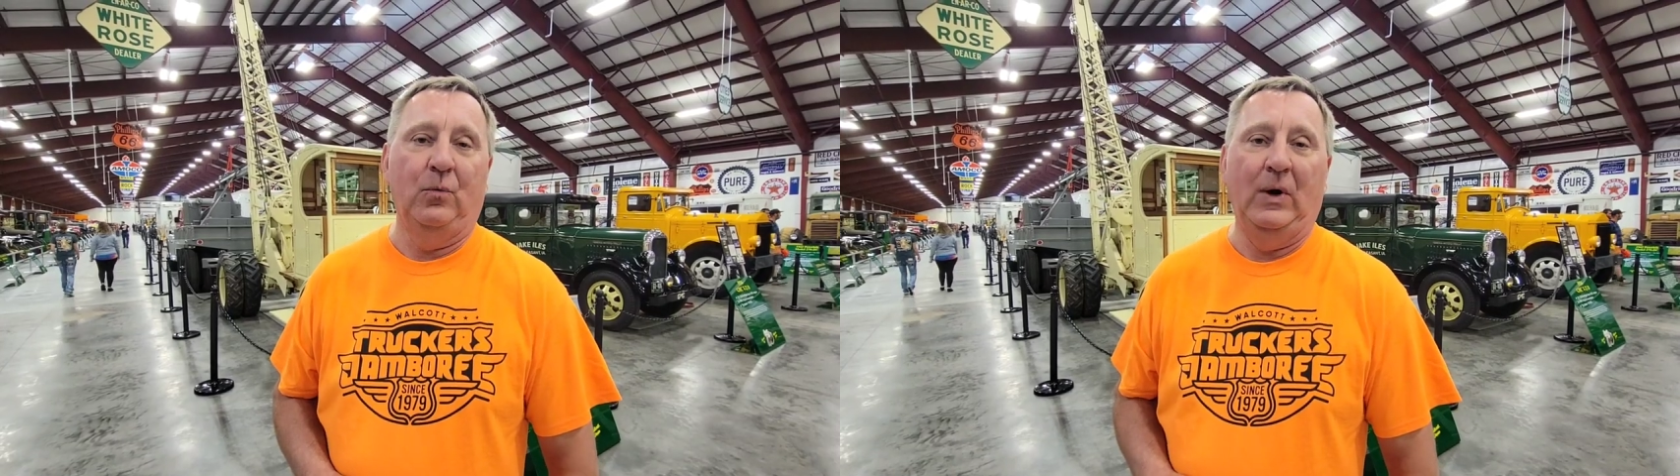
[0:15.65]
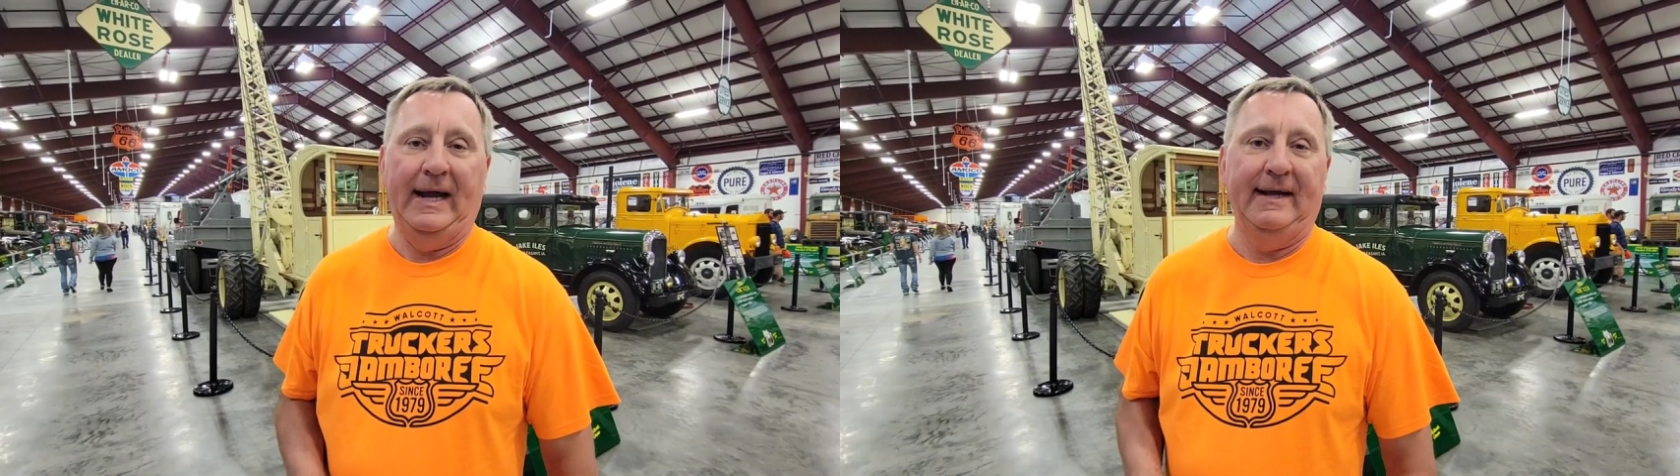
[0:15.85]

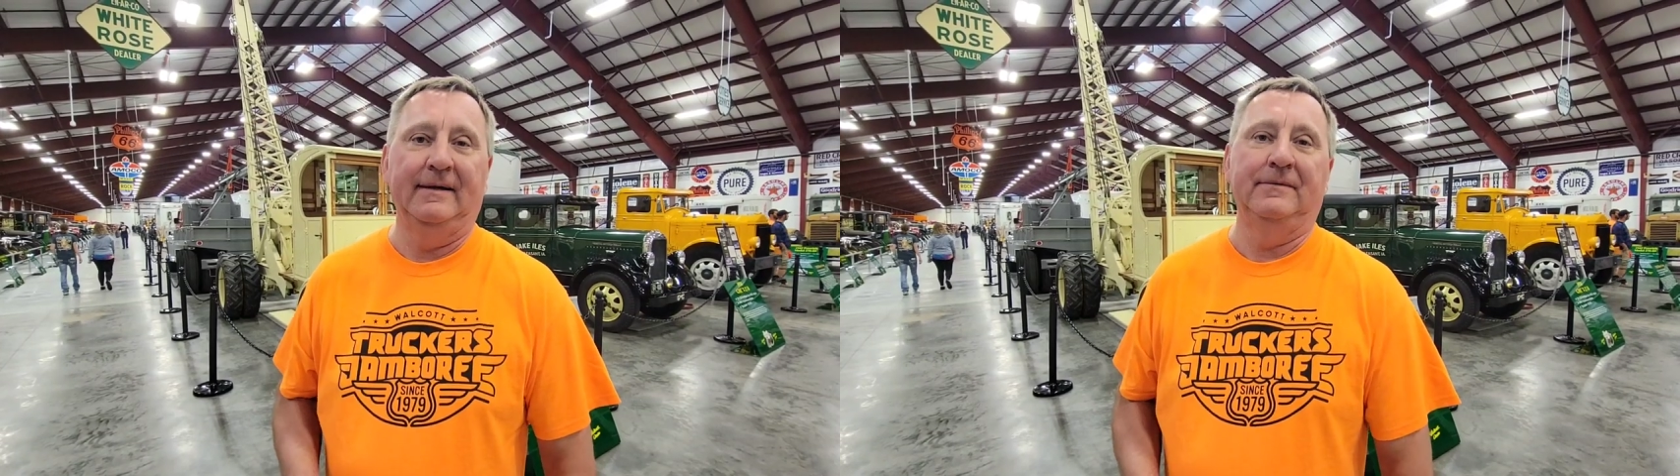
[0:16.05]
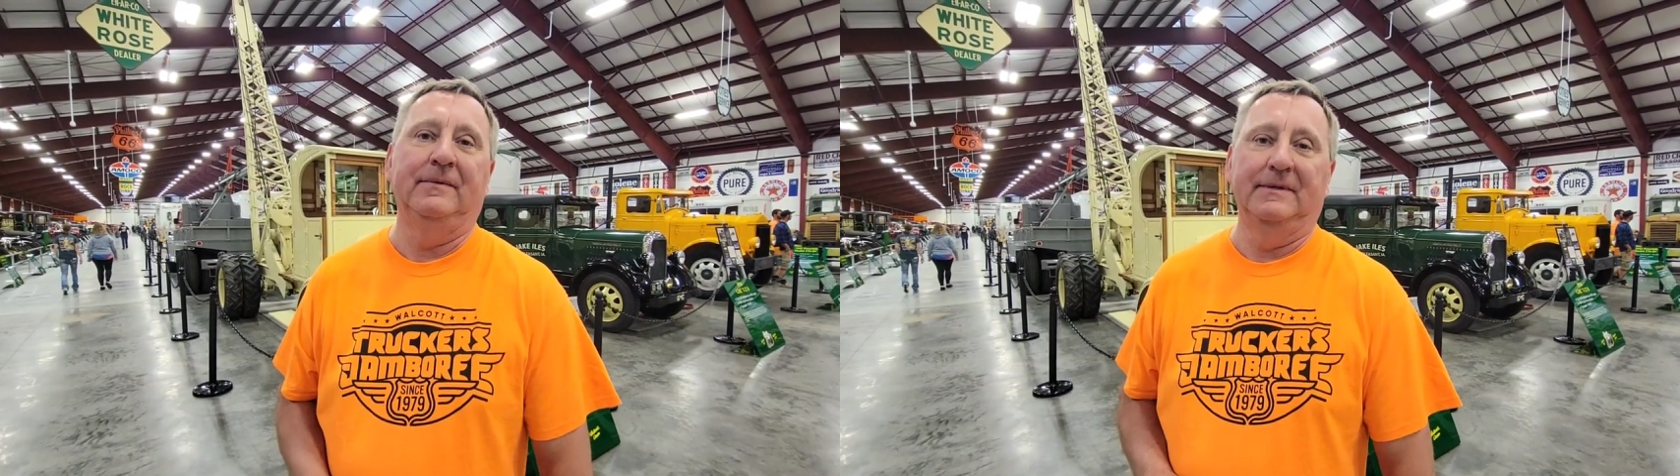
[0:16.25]

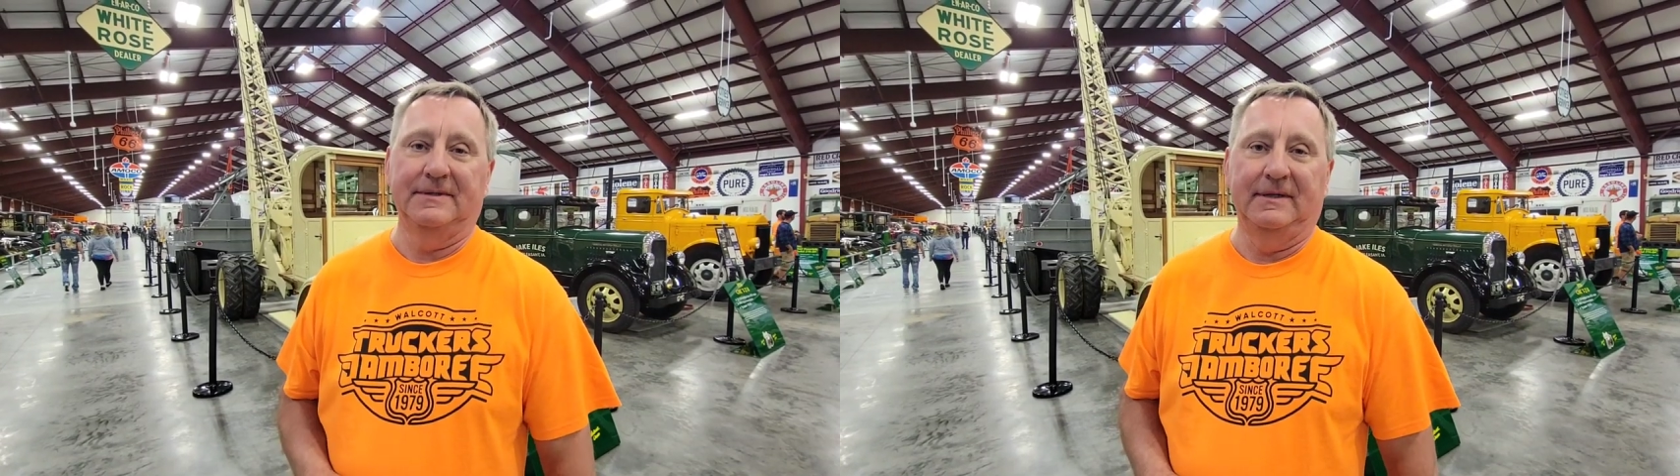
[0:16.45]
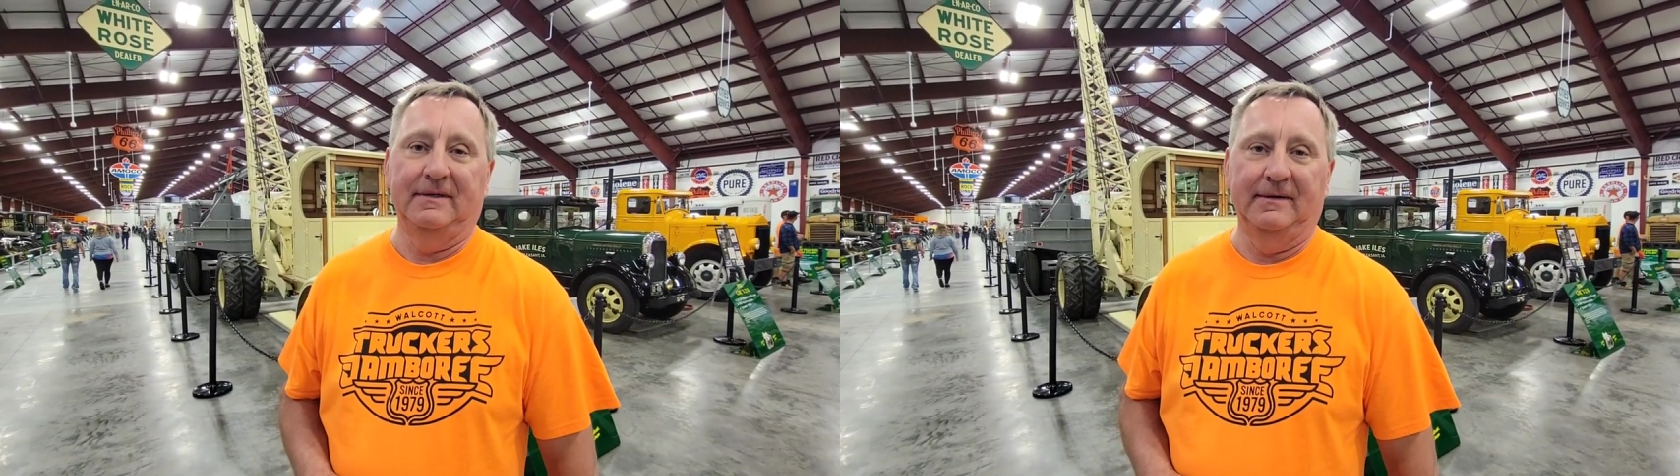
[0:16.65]
wagon with a
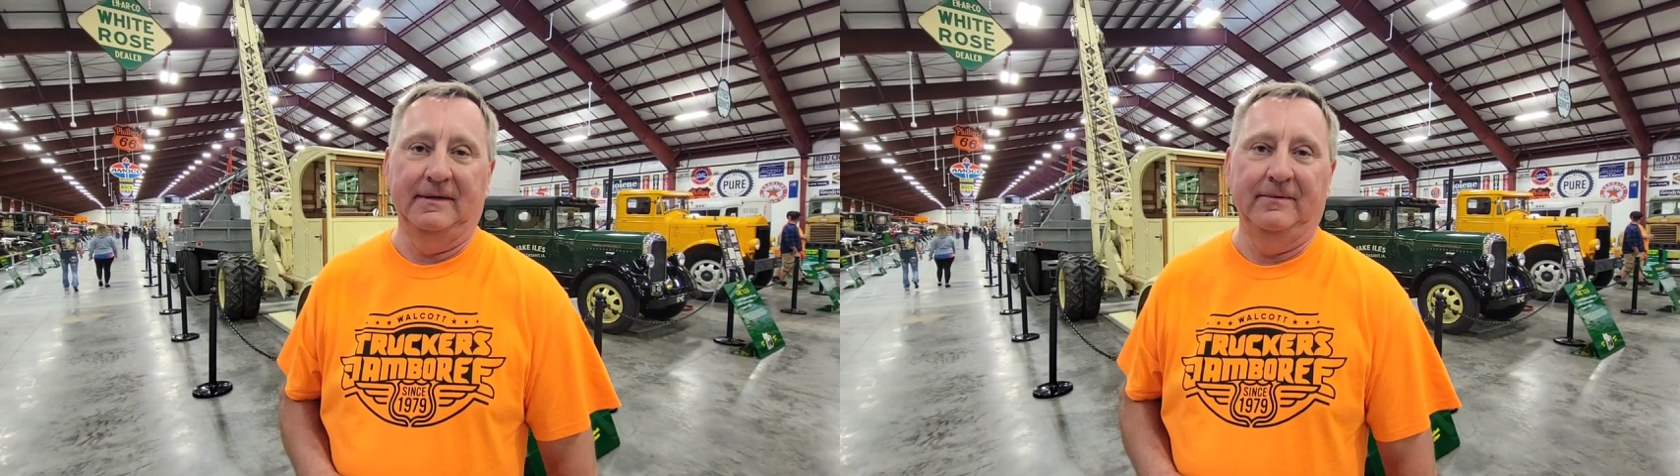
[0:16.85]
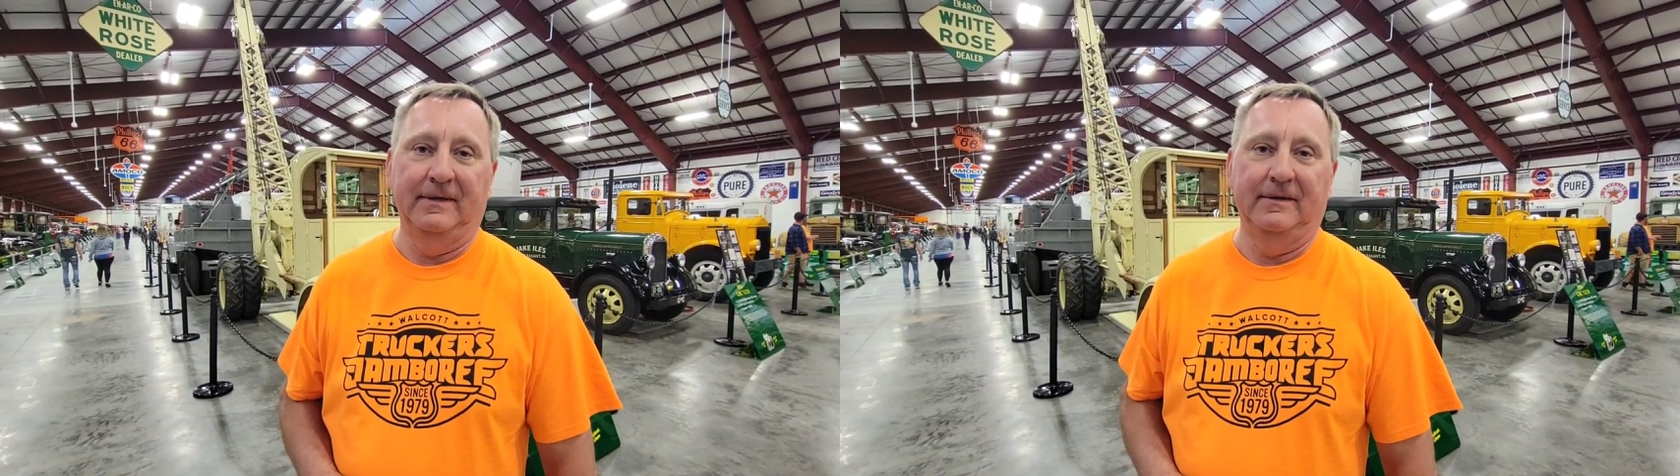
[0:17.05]

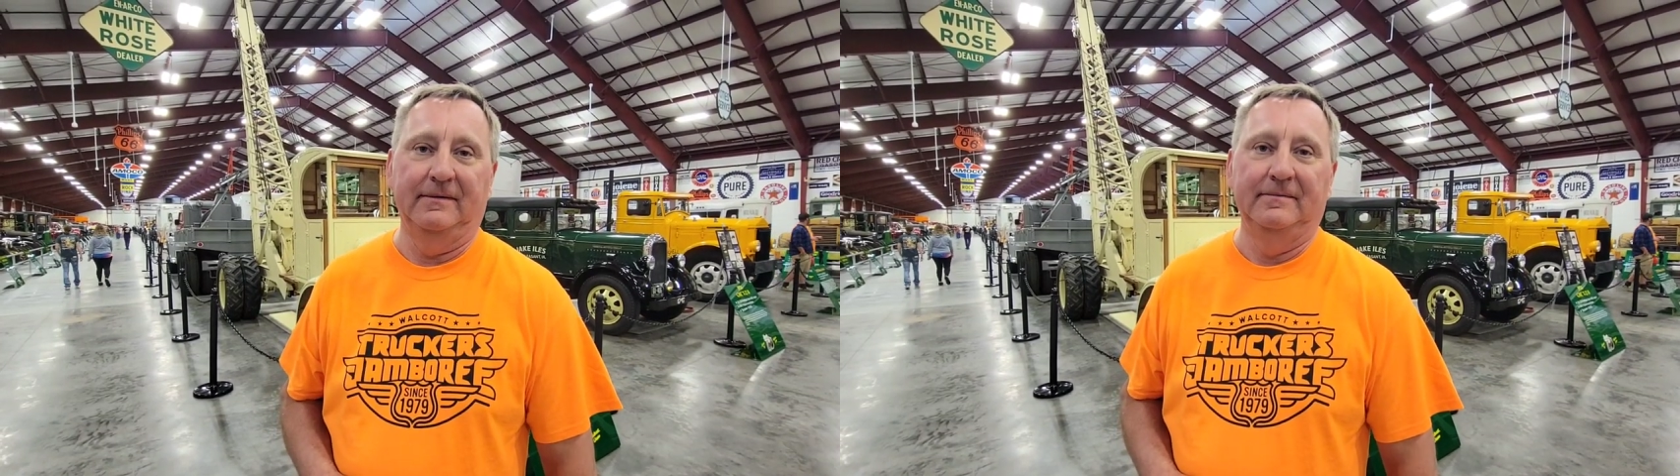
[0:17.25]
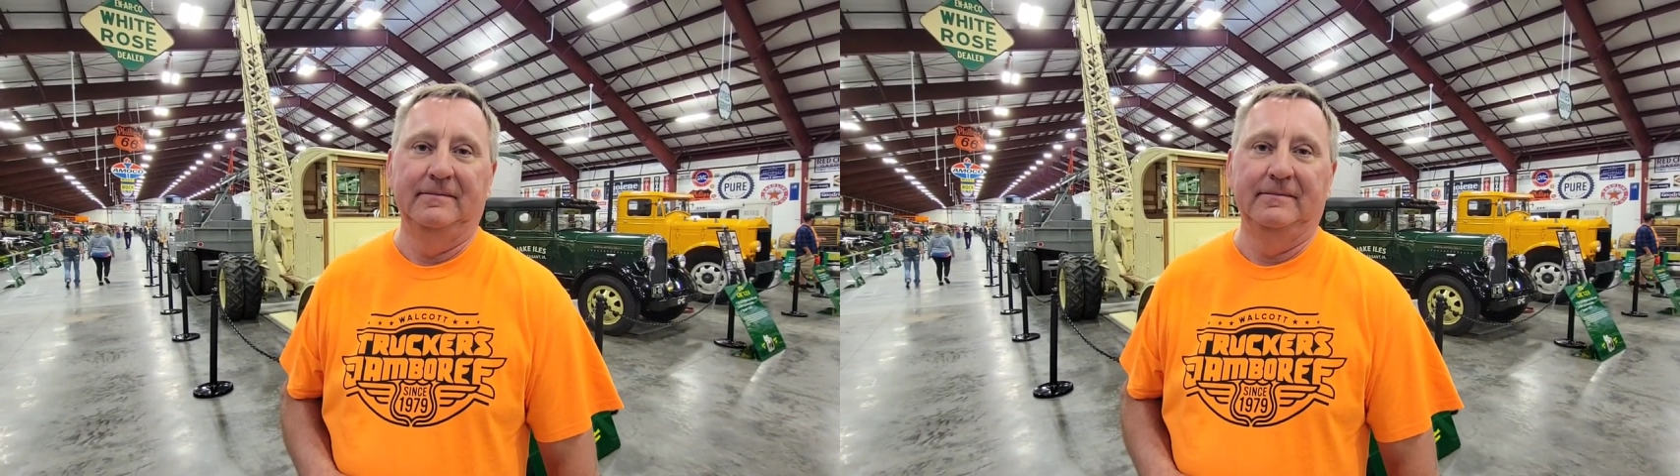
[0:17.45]
steering wheel